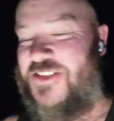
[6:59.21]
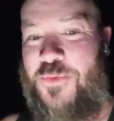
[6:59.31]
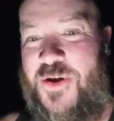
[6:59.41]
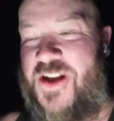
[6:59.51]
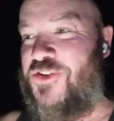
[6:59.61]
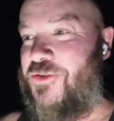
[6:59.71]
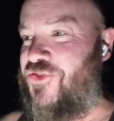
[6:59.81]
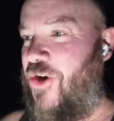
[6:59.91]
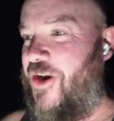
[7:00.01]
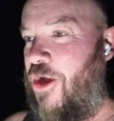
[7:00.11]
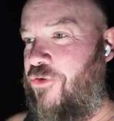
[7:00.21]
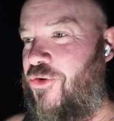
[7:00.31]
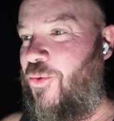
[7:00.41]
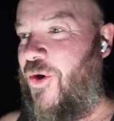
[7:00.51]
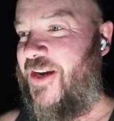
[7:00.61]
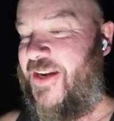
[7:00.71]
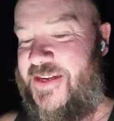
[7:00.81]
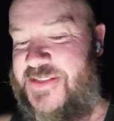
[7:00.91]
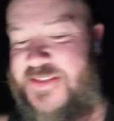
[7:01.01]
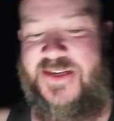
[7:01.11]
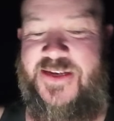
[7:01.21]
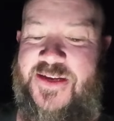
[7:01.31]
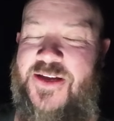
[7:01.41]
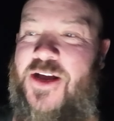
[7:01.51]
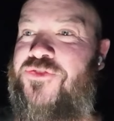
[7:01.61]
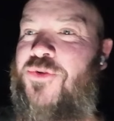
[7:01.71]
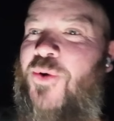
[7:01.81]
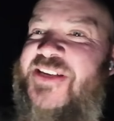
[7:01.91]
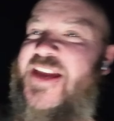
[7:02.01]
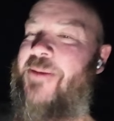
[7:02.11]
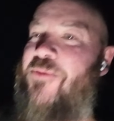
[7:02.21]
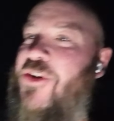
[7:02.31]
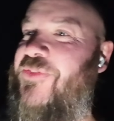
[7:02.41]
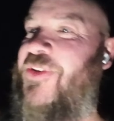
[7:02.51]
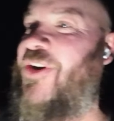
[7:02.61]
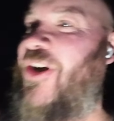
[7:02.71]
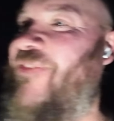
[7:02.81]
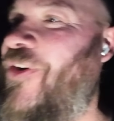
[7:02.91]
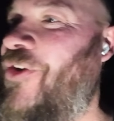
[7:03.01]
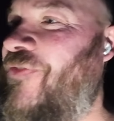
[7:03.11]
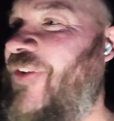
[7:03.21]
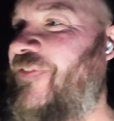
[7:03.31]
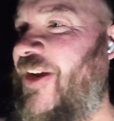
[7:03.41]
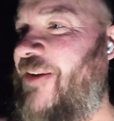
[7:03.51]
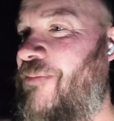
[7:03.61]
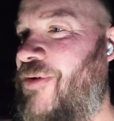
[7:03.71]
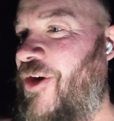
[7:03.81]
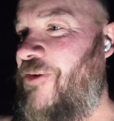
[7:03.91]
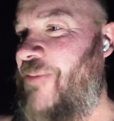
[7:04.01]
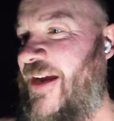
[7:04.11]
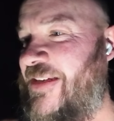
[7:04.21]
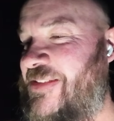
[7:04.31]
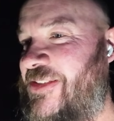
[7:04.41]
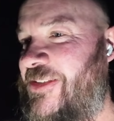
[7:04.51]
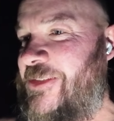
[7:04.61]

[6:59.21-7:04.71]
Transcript: What I'm gonna do is try an ultra wide lens, ultra wide camera on the iPhone 15 Pro Max.